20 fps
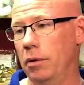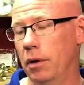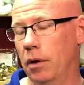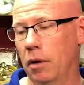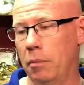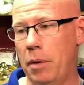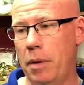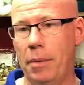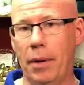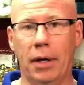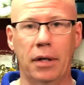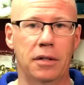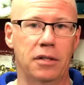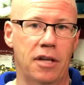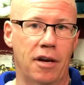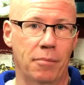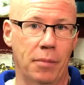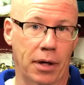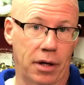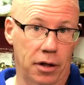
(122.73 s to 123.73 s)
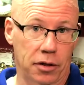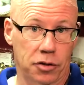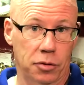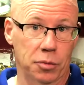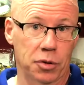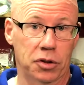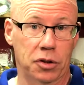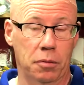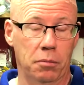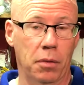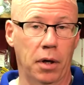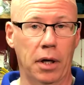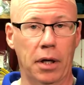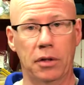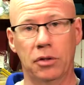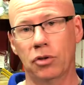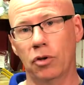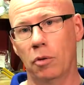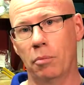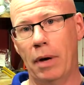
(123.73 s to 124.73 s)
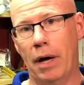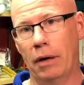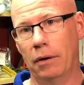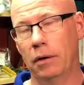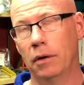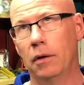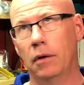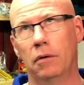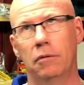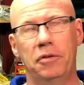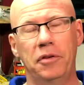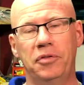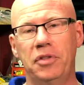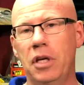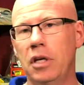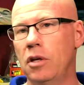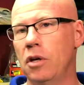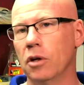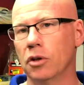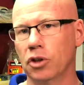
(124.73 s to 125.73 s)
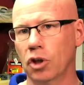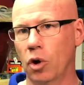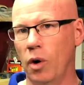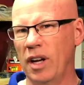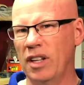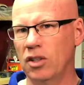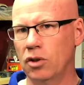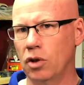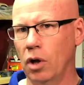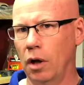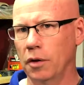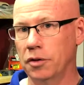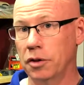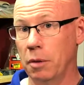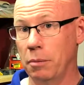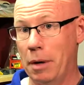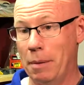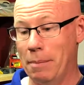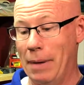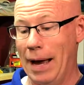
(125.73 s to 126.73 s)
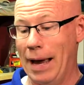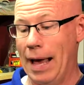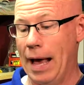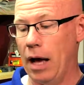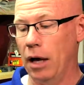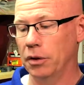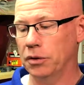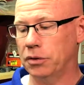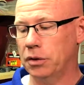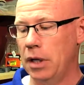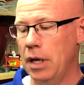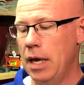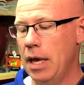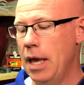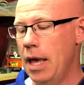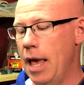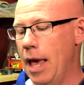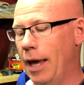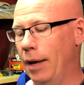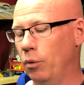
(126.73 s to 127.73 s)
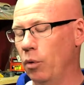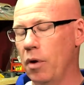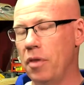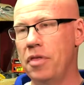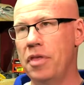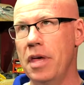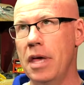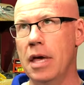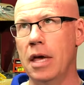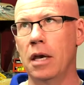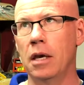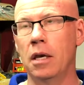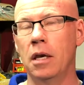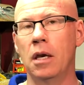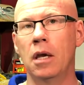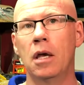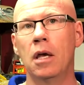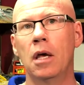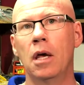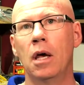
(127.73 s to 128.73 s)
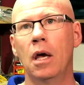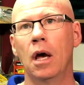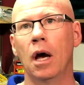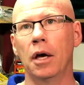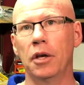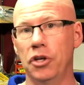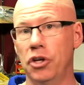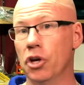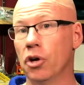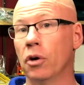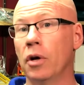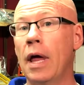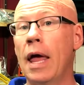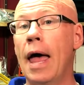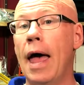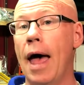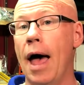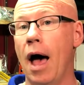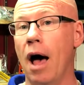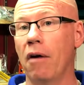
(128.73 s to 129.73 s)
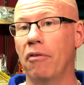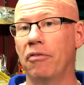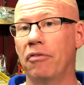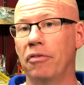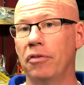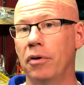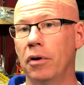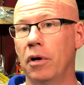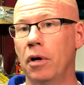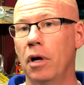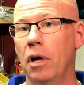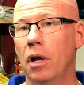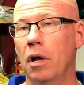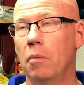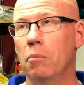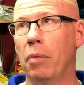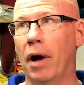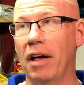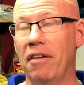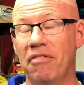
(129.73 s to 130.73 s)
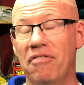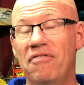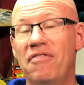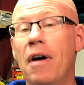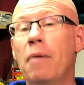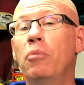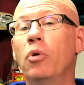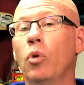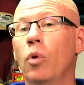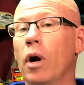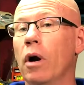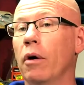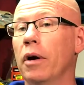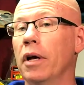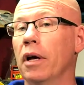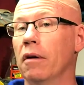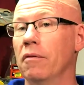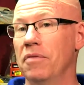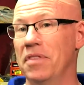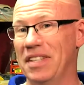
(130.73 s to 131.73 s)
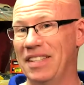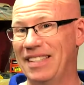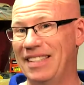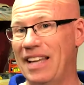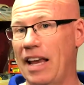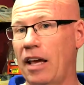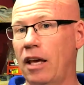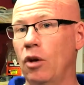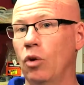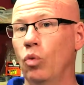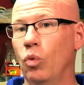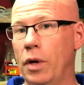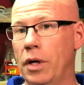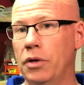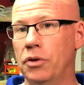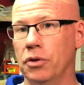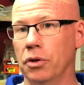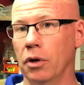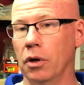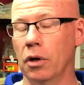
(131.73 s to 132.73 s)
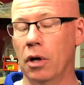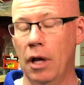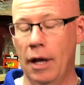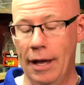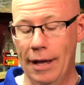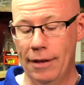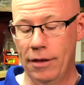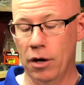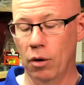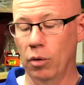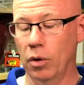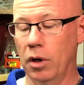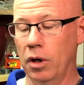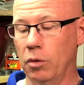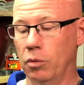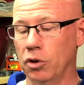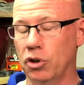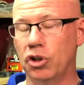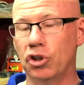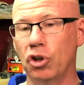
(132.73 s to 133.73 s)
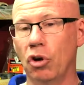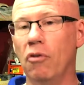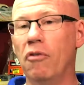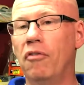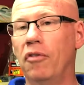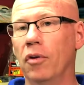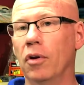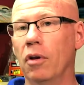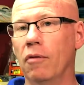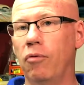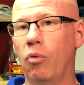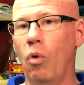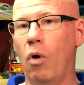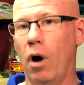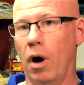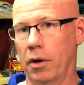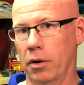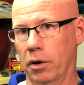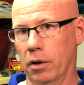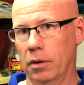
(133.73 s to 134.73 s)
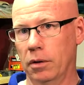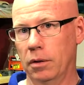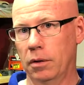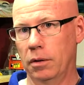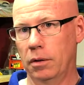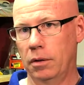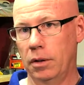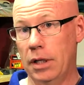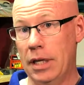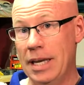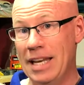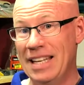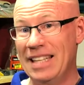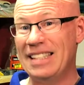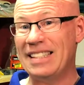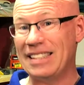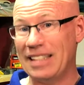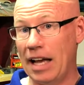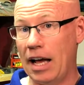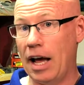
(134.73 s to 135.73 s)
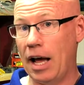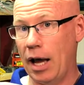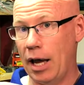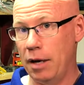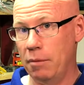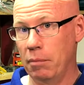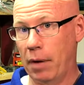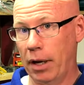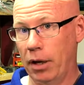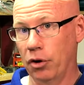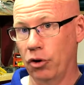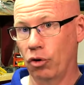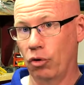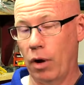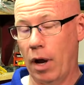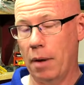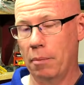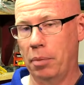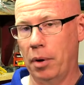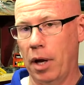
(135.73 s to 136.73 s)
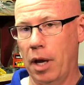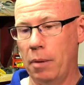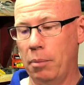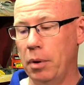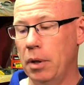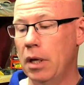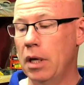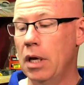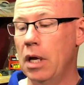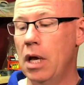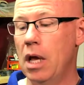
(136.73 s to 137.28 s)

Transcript: you know, maybe I can save my customers some money. So about 15 years ago, I installed some at my house. And within a year and a half, by February of the second winter, there were, it was so full of water inside my underground pipe